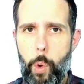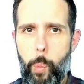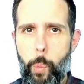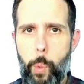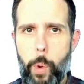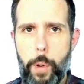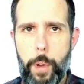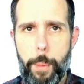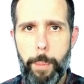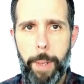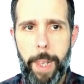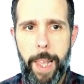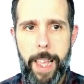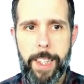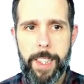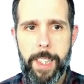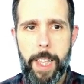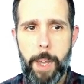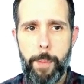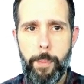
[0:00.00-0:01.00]
we
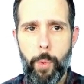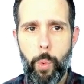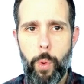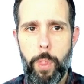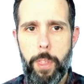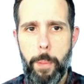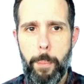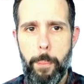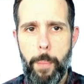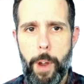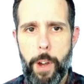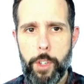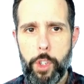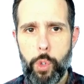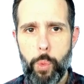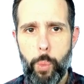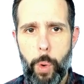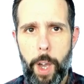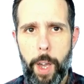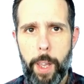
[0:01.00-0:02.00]
replace them with the merged
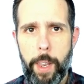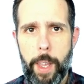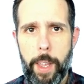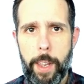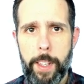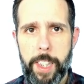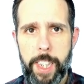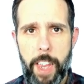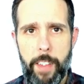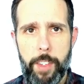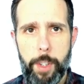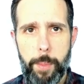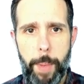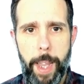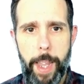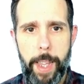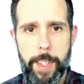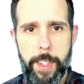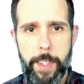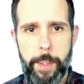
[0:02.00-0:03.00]
one and save
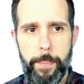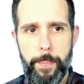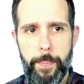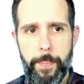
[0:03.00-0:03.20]
space.